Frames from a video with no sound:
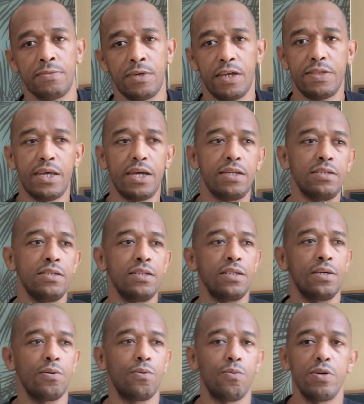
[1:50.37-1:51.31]
And then
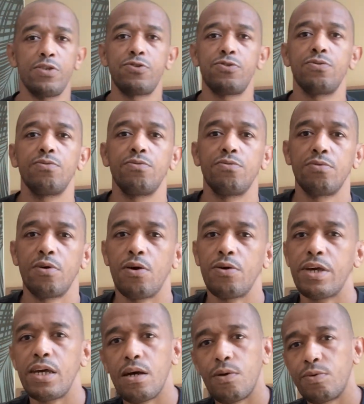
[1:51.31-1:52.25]
once you,
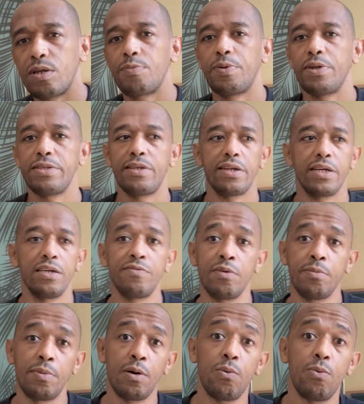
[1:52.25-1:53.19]
okay, I want to play De La
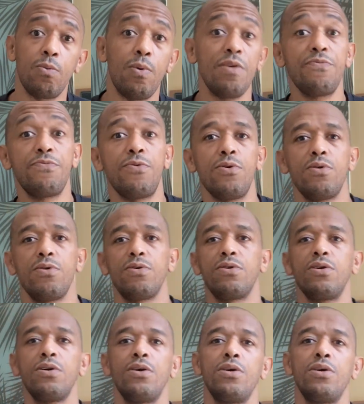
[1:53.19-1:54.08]
Riva, but what for?